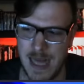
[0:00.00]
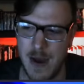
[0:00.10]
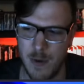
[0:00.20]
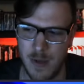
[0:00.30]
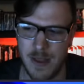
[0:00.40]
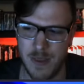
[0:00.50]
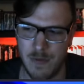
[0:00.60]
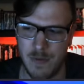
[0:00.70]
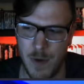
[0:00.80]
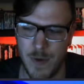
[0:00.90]
towel and
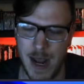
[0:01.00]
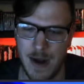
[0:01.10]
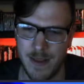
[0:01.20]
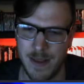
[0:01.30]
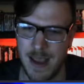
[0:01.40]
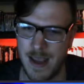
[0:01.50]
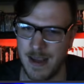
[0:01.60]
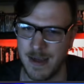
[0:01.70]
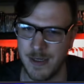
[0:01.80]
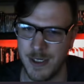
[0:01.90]
throw it out of the
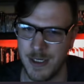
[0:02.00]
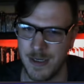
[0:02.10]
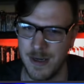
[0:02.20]
cage.